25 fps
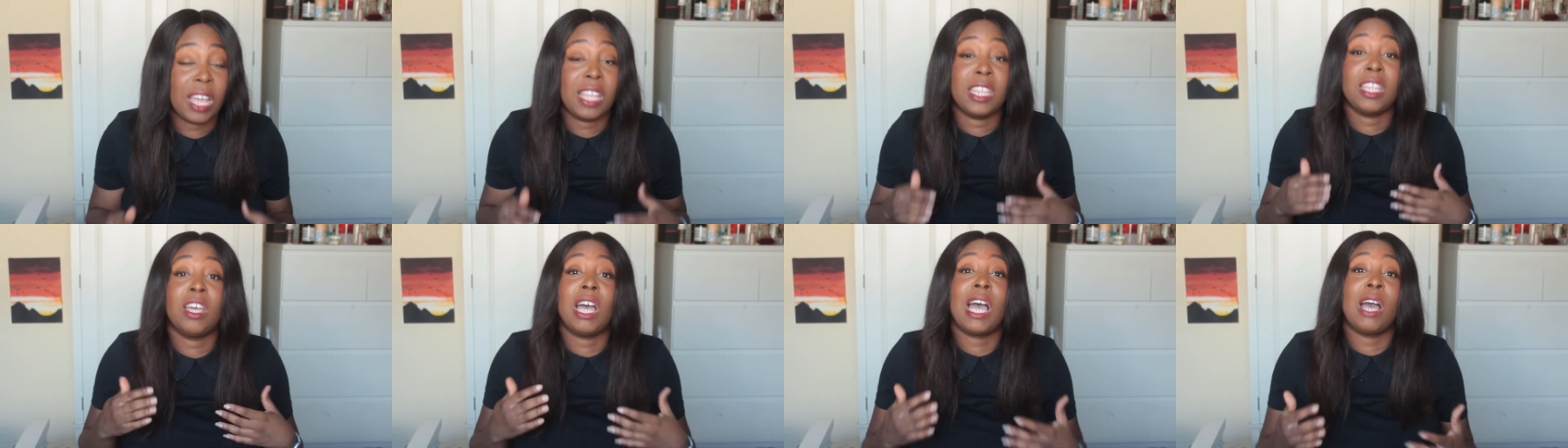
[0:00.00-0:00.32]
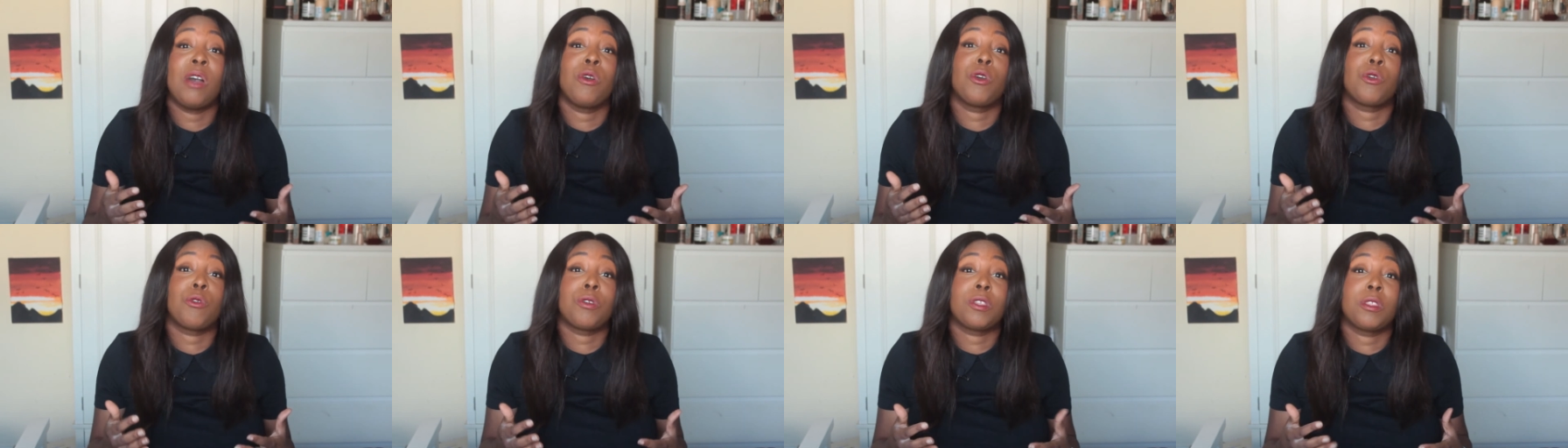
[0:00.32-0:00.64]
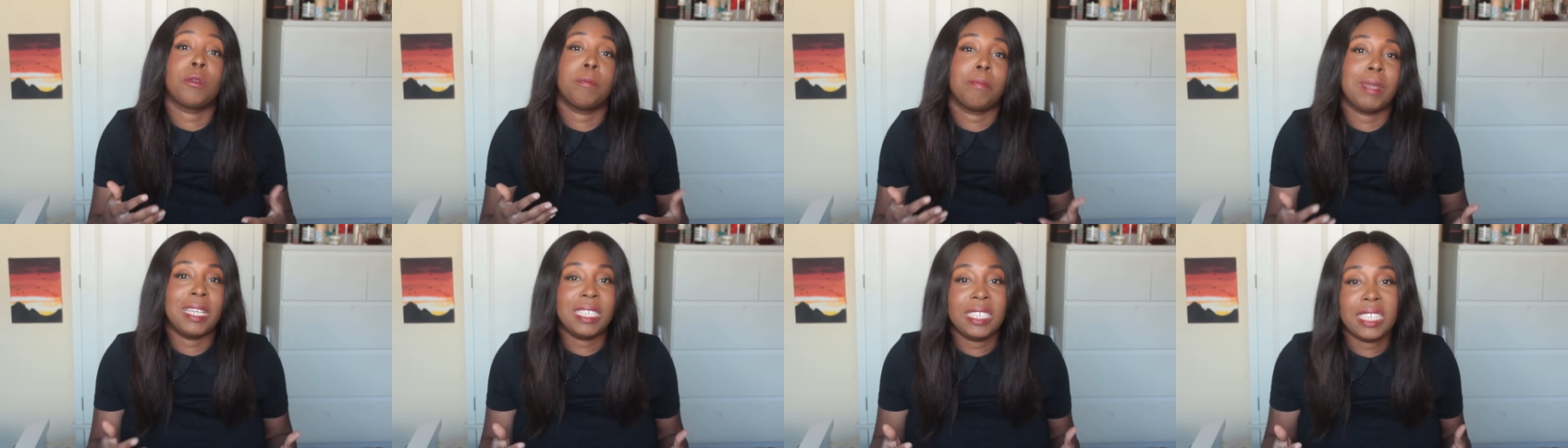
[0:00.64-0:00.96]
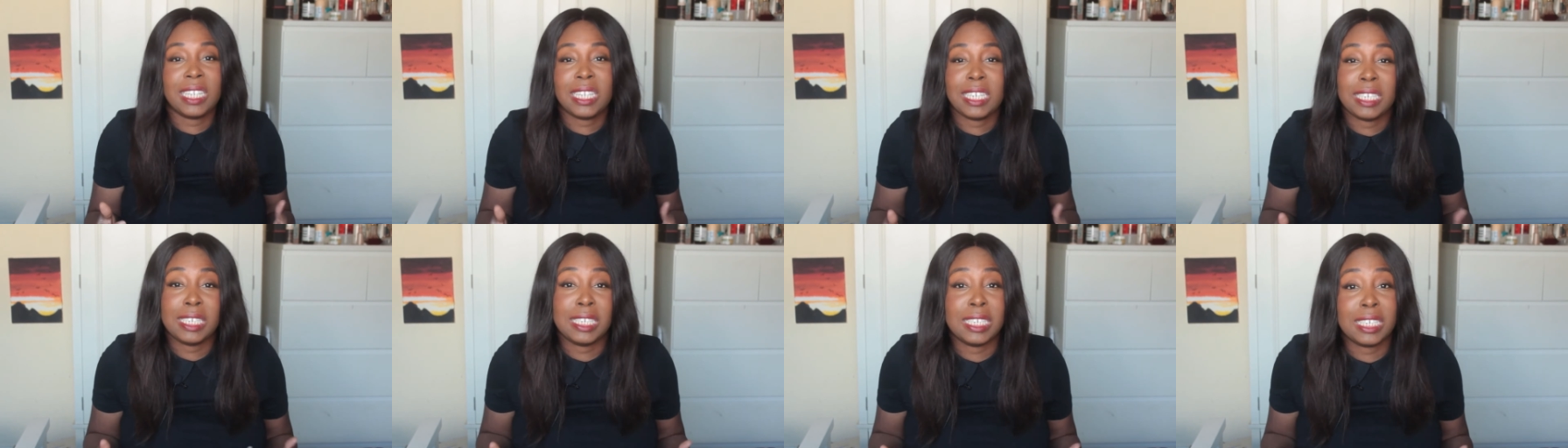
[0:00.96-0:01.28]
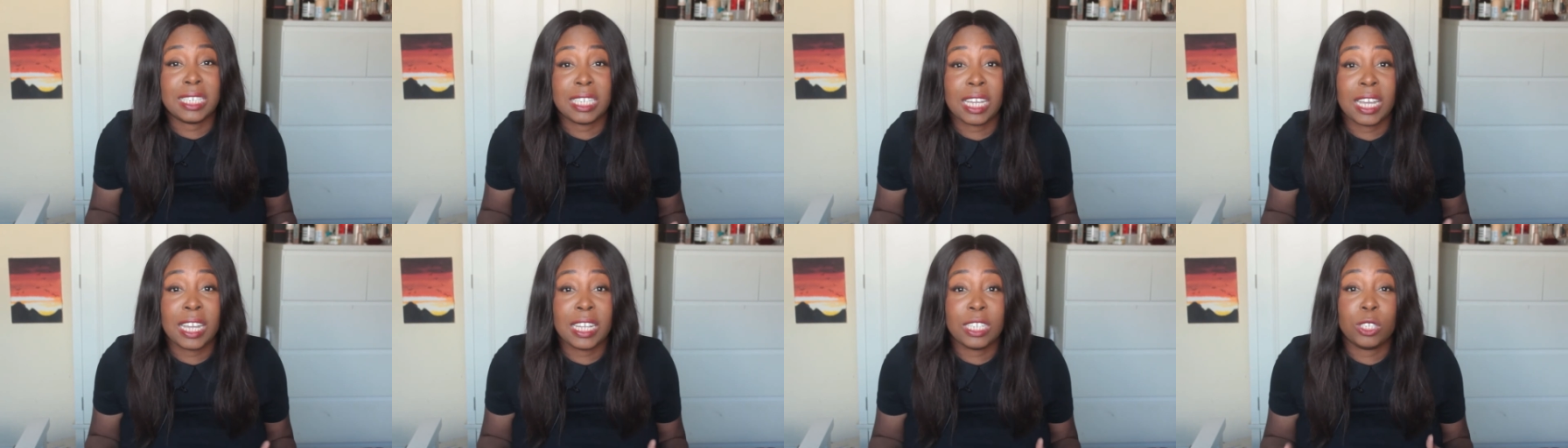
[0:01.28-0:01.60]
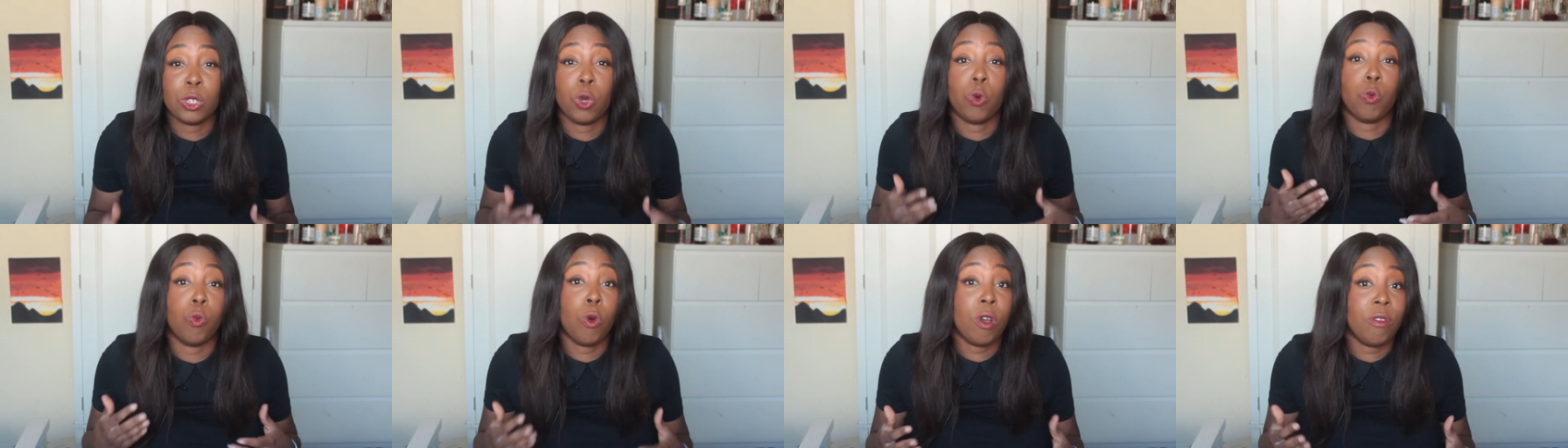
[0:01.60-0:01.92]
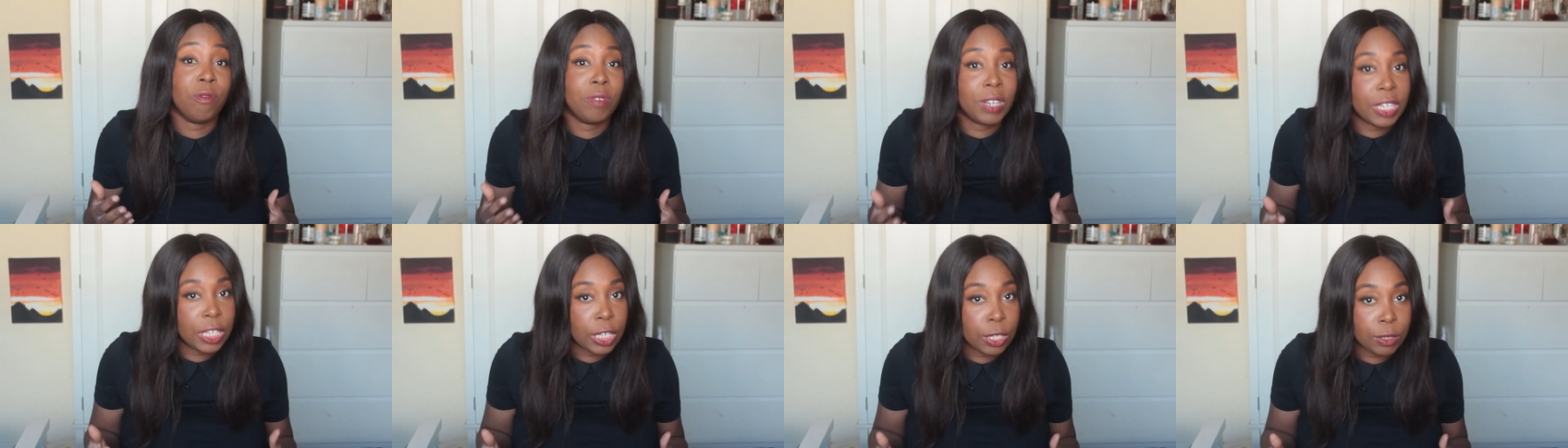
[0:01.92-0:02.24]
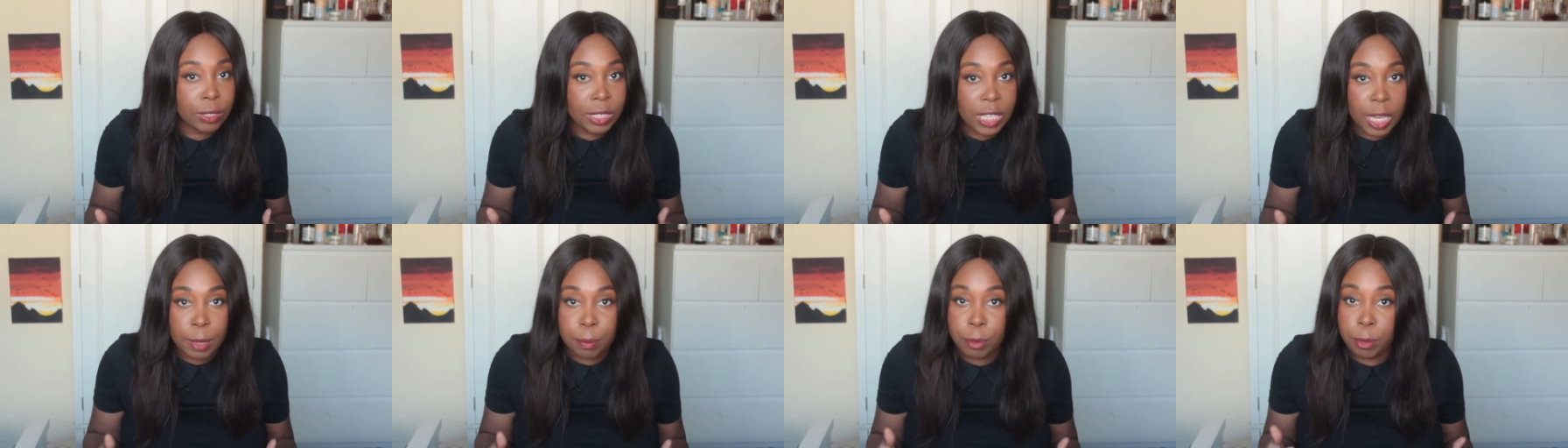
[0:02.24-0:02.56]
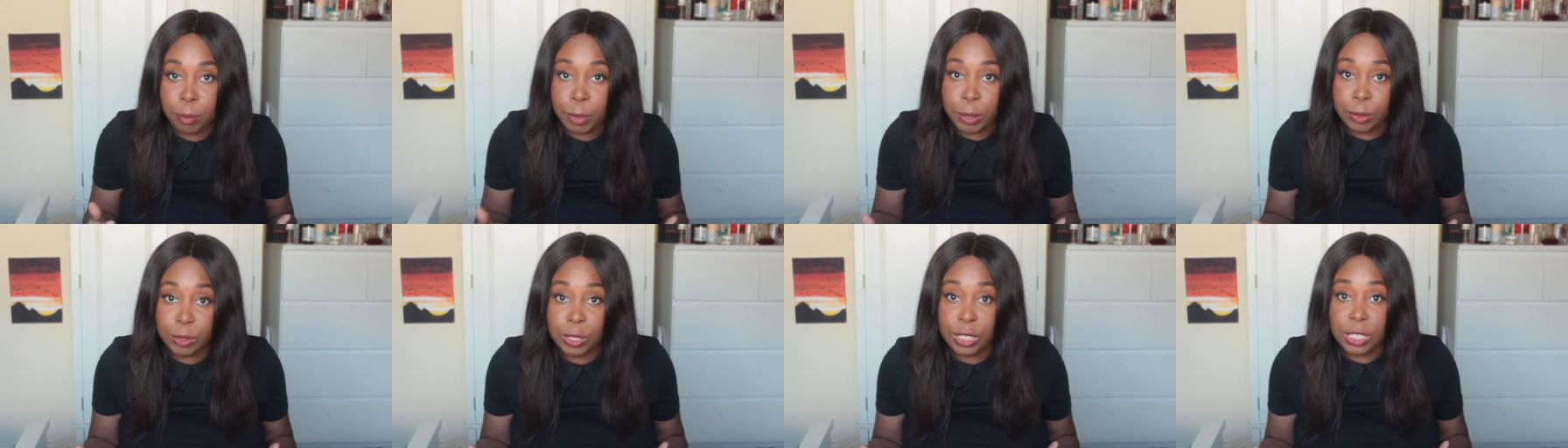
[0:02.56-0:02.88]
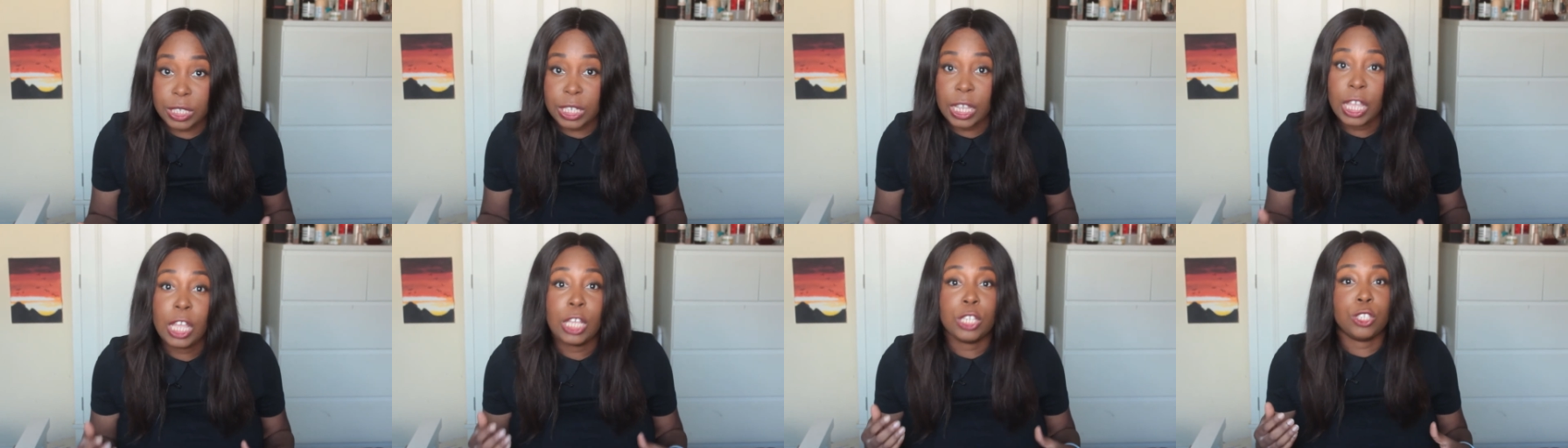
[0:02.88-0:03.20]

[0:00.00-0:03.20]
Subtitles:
And the algorithm basically decides what videos get promoted.